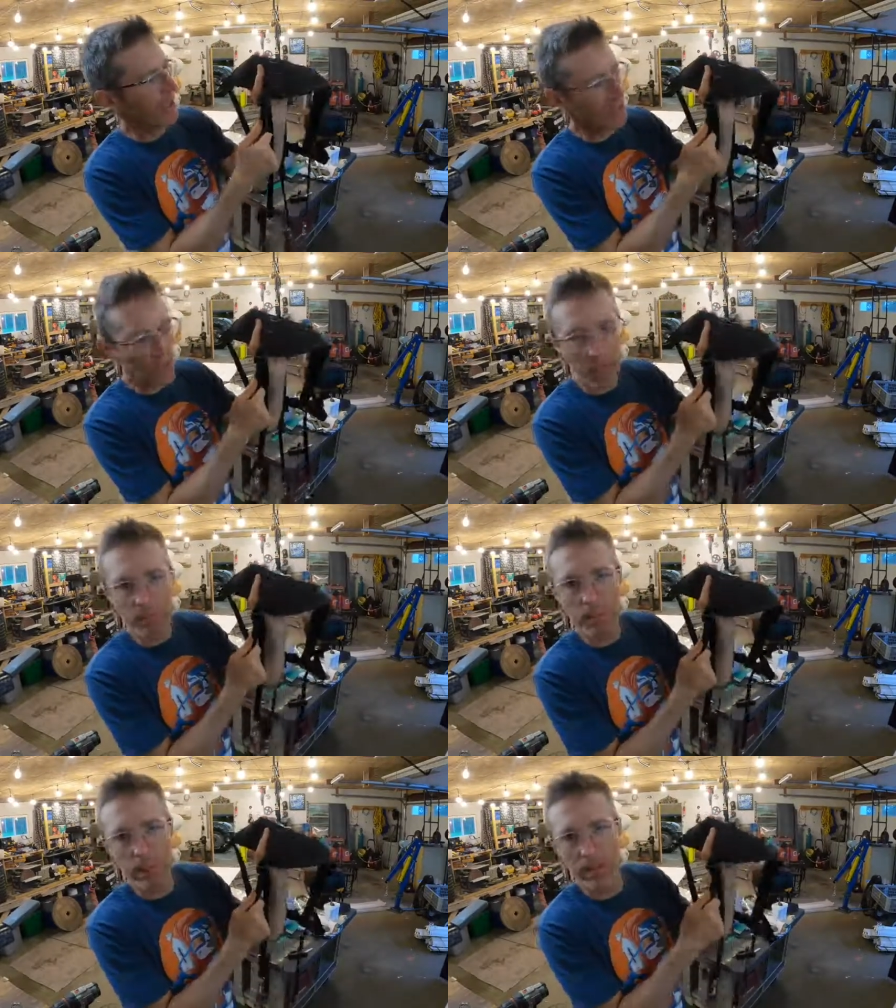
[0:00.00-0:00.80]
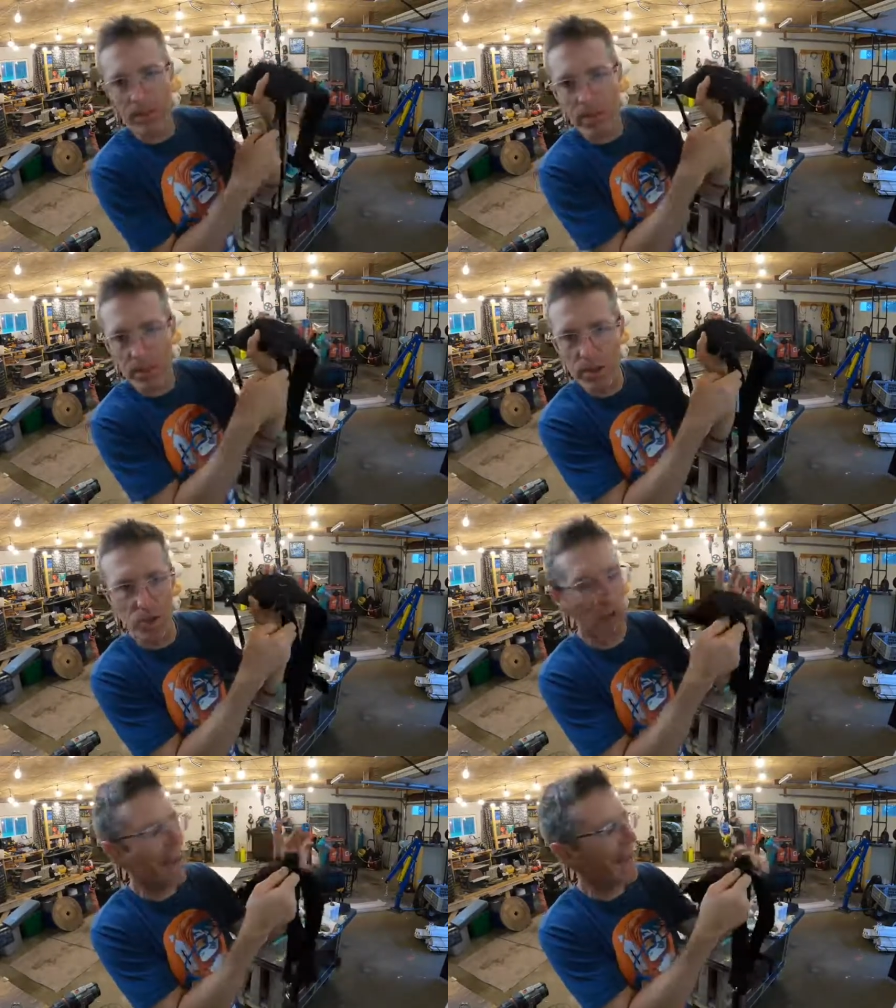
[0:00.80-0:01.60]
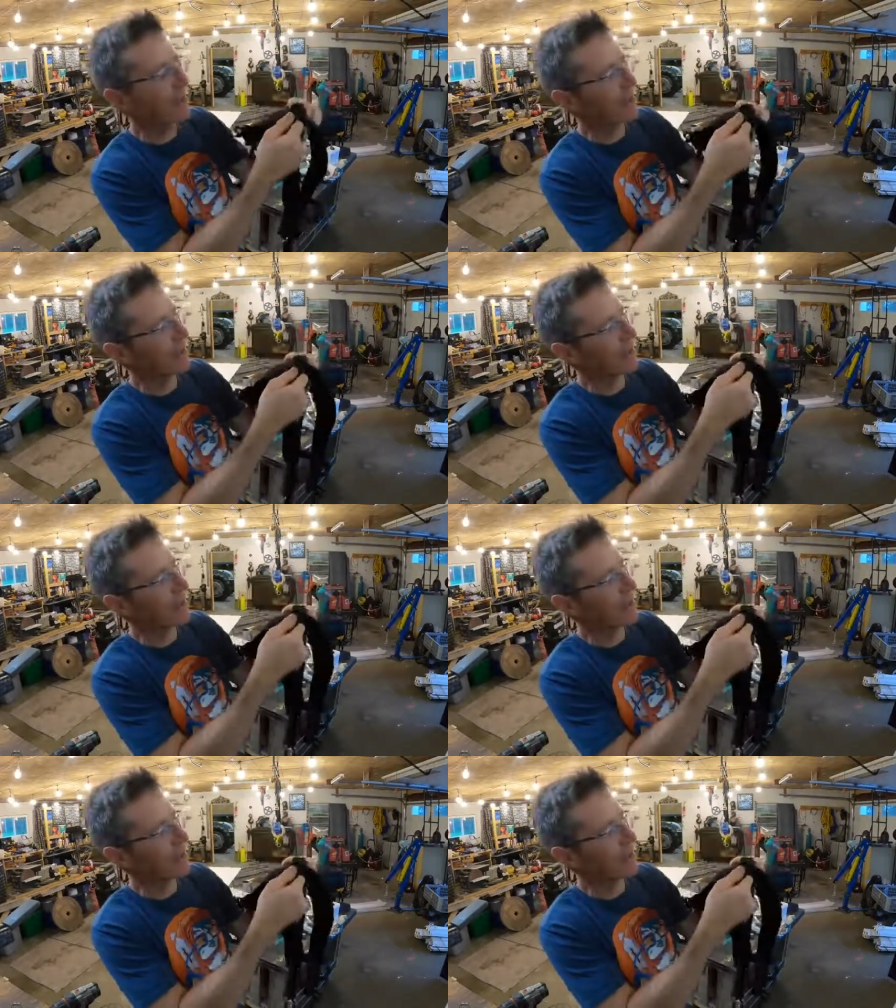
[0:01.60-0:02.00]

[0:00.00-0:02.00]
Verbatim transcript: adjustments, good straps. Like